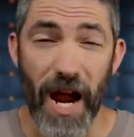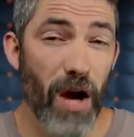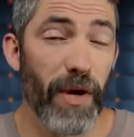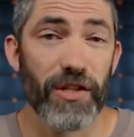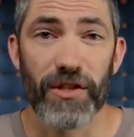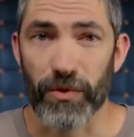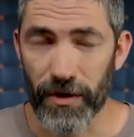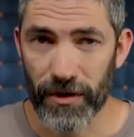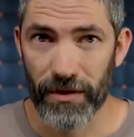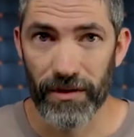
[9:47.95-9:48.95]
how agents
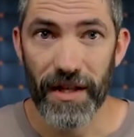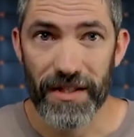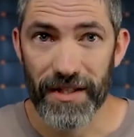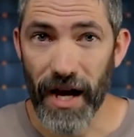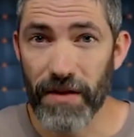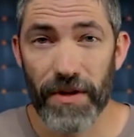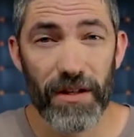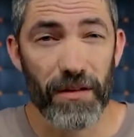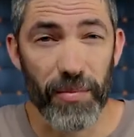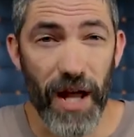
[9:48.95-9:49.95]
work, let's dive
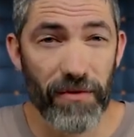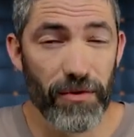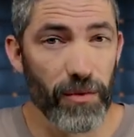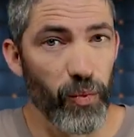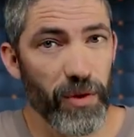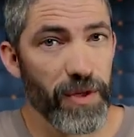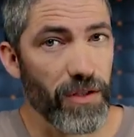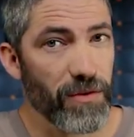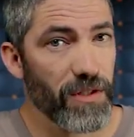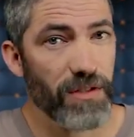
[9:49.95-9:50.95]
into the platform we'll be
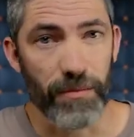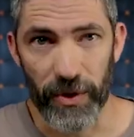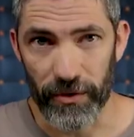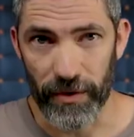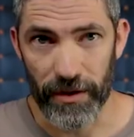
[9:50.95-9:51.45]
using to build